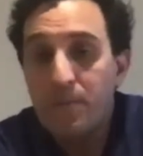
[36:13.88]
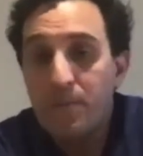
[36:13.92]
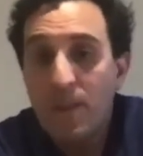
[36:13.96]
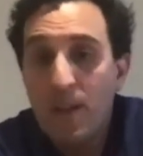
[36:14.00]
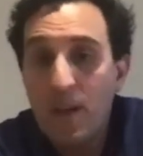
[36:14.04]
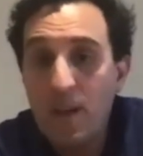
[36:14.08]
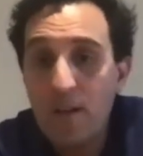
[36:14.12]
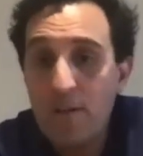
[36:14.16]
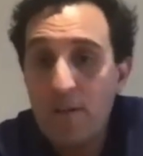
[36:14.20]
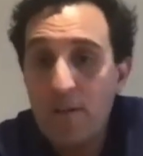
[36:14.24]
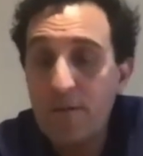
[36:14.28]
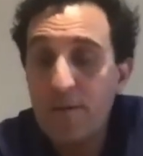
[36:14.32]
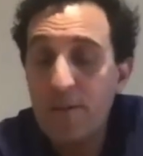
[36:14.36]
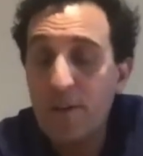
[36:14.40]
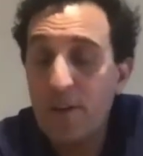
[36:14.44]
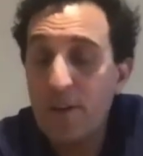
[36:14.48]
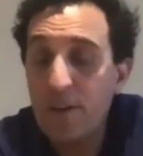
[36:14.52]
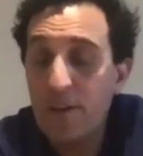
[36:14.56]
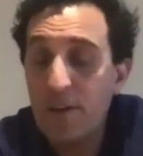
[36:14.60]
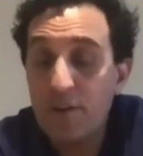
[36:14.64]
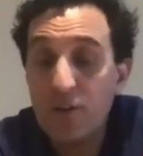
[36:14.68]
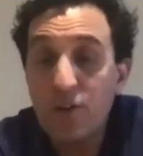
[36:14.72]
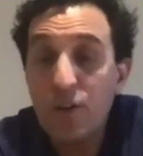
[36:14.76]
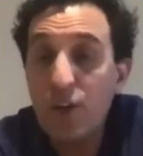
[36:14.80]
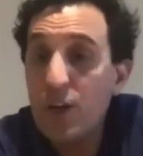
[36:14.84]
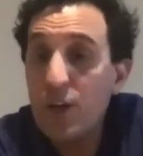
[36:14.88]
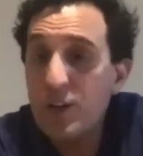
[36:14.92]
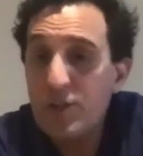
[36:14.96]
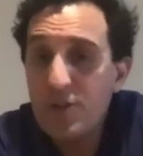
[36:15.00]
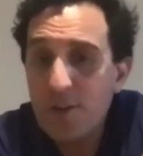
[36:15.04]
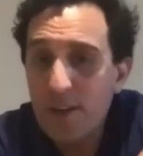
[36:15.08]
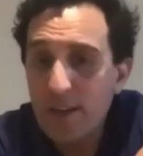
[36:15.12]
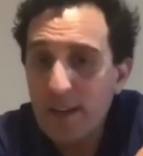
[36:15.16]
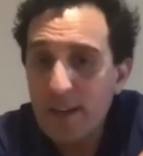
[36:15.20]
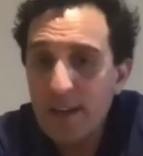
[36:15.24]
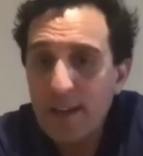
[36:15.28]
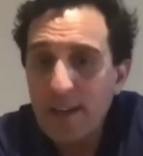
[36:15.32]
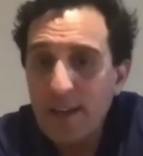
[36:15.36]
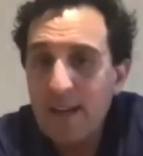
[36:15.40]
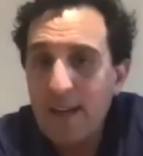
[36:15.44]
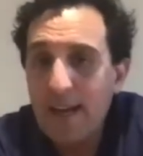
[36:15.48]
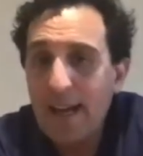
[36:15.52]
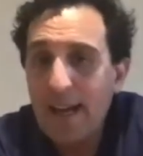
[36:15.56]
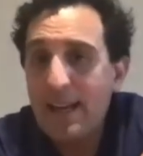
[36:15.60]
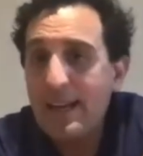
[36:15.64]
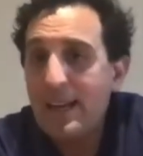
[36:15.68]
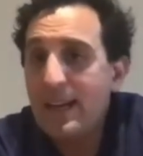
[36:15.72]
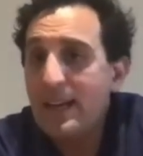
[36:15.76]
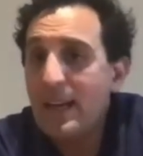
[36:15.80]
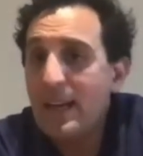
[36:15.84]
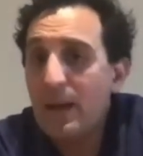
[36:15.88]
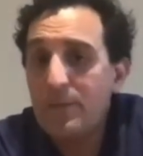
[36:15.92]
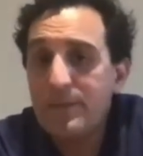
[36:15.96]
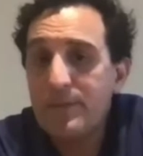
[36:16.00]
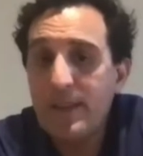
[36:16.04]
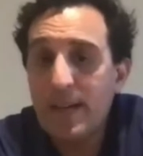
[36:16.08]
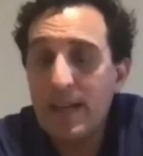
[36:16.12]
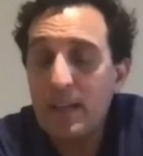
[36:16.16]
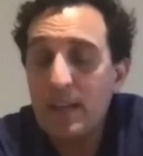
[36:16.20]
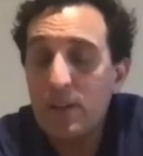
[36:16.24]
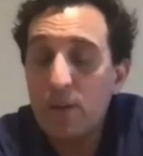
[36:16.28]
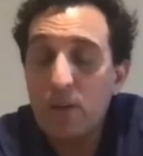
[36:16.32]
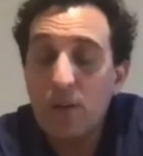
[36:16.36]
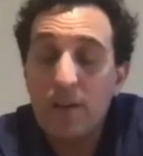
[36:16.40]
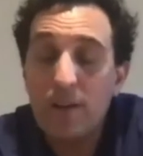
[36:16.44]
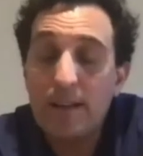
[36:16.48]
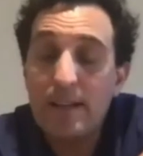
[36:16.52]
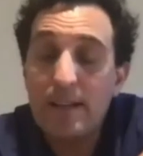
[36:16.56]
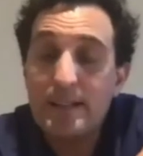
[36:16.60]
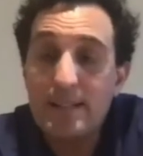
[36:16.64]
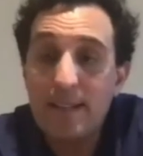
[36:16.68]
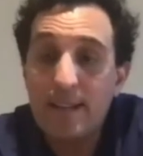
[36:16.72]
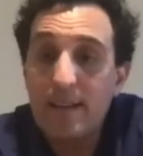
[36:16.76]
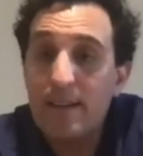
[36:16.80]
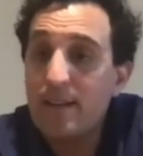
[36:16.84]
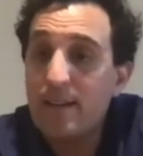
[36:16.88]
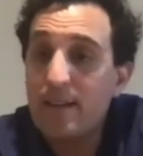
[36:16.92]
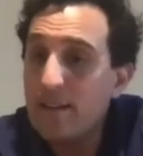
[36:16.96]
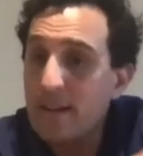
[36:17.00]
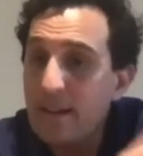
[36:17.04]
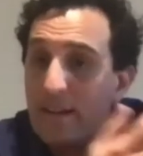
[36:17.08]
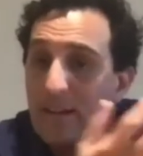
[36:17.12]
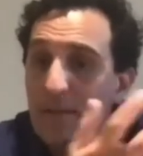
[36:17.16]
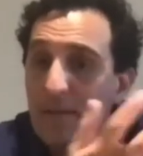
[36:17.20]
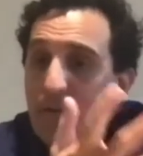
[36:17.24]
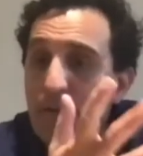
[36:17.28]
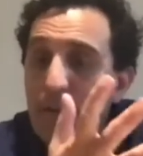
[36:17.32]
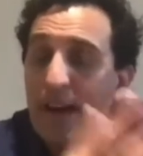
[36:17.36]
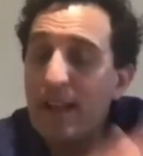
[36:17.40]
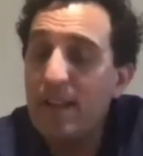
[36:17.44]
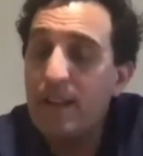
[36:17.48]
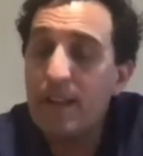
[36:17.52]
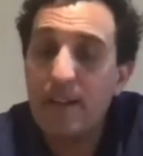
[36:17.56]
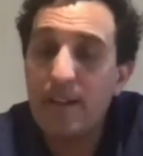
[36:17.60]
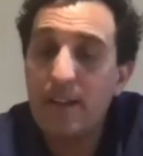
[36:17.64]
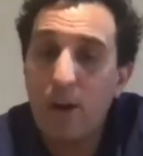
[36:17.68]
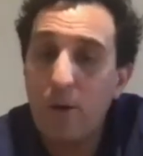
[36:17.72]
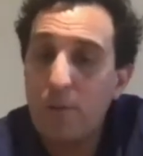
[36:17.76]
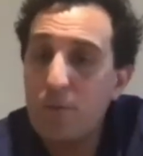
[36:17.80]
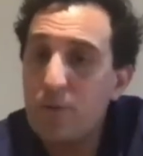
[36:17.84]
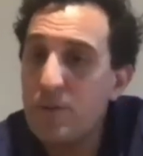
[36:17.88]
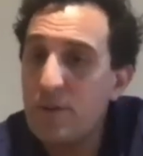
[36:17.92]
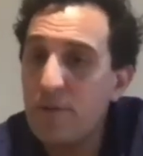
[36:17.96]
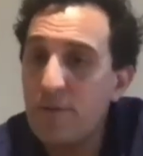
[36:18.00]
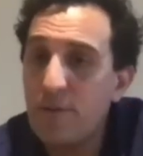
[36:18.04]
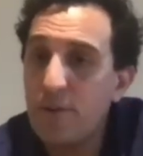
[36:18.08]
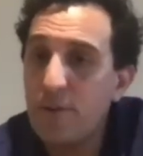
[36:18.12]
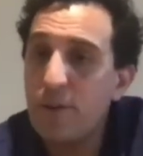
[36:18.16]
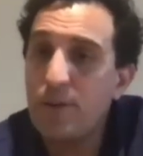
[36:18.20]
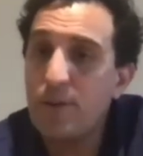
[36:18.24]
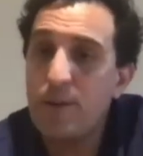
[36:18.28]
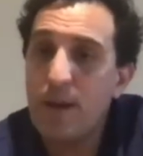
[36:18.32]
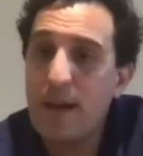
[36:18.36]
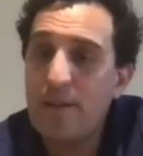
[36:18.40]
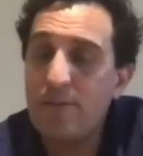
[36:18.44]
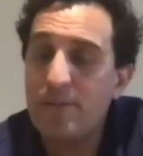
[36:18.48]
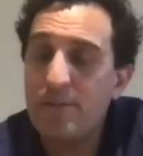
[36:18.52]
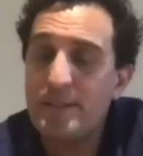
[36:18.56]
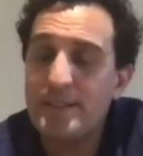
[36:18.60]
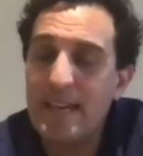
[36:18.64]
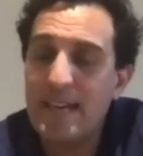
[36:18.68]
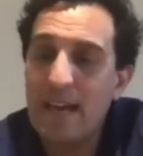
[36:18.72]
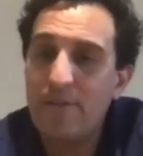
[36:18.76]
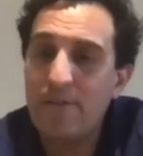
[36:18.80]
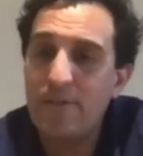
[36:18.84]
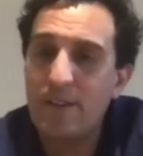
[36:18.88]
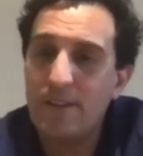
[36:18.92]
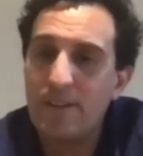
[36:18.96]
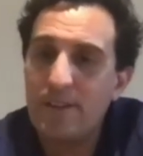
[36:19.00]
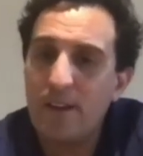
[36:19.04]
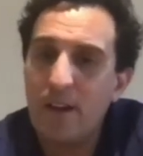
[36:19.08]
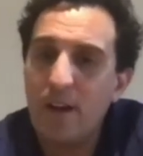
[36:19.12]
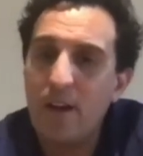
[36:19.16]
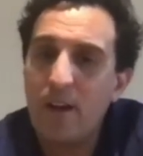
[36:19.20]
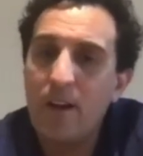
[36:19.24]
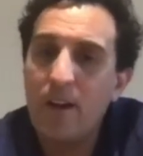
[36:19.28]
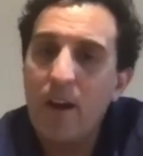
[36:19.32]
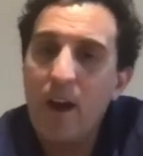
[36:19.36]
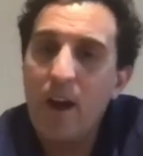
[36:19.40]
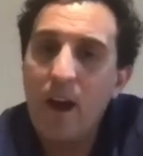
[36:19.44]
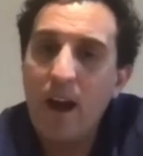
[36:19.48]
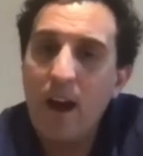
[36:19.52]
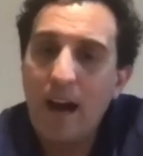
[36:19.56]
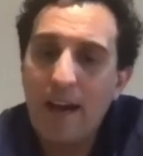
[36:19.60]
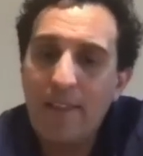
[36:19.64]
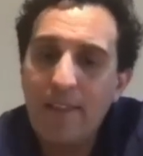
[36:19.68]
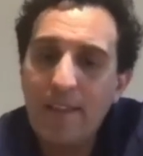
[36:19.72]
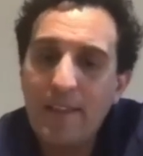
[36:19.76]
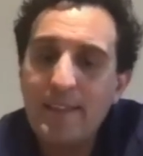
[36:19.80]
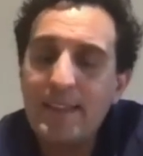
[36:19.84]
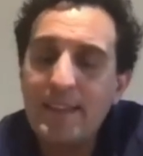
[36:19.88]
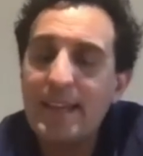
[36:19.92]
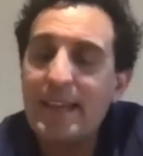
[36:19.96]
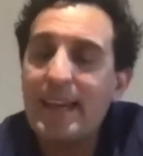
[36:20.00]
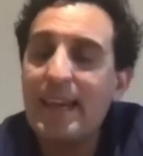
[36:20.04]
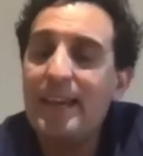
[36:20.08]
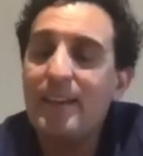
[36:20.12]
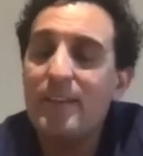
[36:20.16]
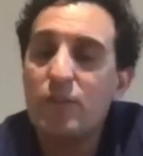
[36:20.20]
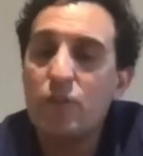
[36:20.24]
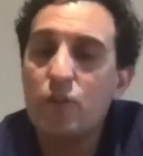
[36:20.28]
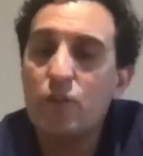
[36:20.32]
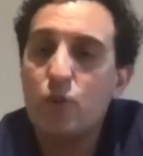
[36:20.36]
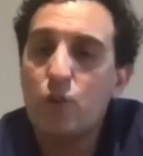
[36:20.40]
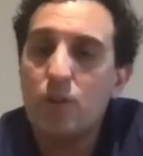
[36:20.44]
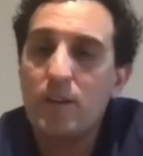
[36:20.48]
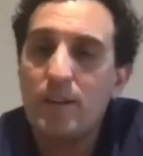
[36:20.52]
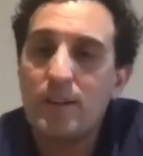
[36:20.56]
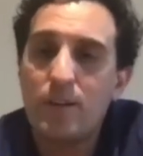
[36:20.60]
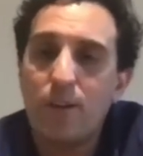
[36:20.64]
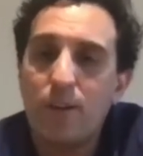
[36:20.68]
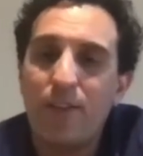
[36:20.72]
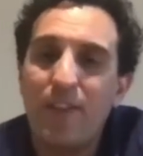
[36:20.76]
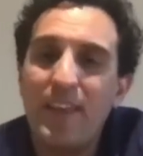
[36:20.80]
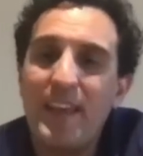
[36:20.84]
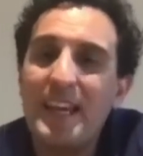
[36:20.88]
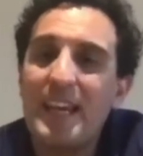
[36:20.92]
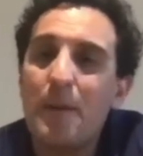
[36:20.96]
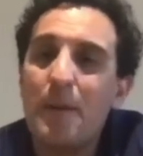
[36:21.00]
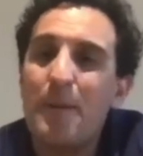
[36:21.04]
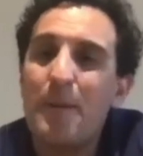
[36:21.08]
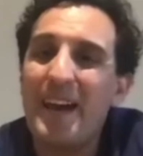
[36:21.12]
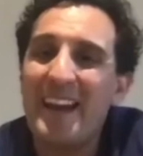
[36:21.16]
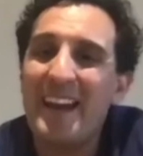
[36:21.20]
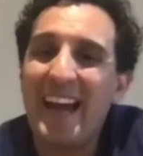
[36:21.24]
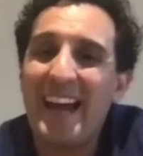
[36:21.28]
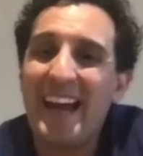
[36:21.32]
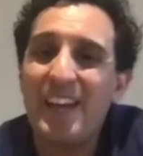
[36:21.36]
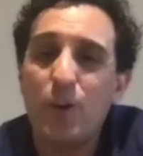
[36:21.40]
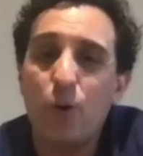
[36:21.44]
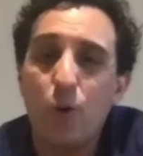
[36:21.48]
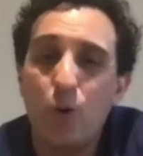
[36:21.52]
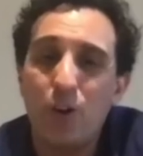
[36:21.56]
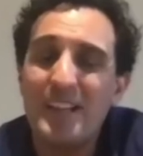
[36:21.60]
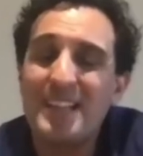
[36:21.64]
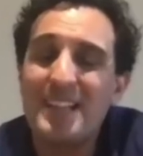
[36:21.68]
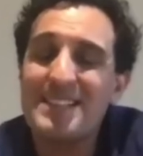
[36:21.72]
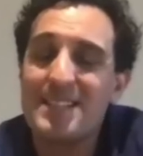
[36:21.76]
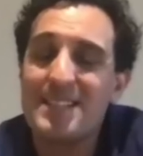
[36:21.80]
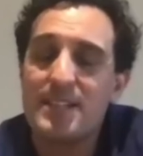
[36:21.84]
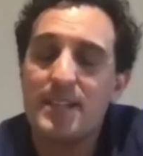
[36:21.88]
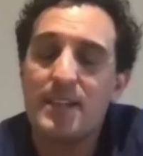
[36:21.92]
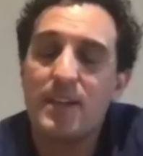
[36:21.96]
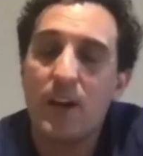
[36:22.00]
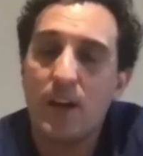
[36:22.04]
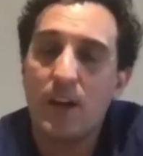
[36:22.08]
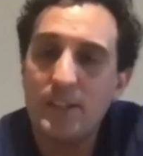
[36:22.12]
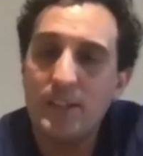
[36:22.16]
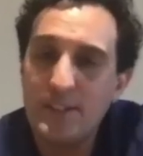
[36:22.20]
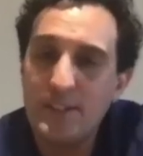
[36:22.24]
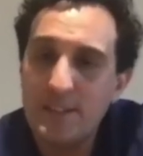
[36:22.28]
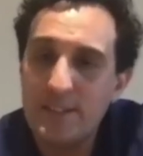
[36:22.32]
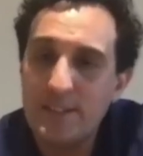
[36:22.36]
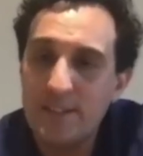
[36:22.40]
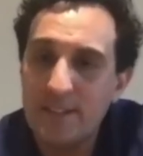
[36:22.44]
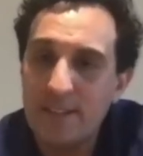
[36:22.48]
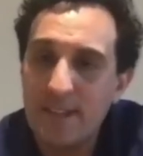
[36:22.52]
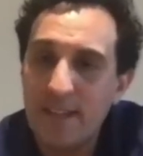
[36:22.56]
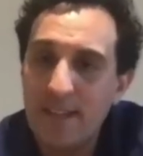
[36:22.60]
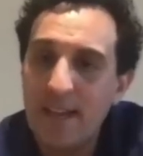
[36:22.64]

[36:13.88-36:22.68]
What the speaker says: for surgery and end up saying, look, it's a valid option for you to have a TAVI. So I think the key is to think about aortic stenosis.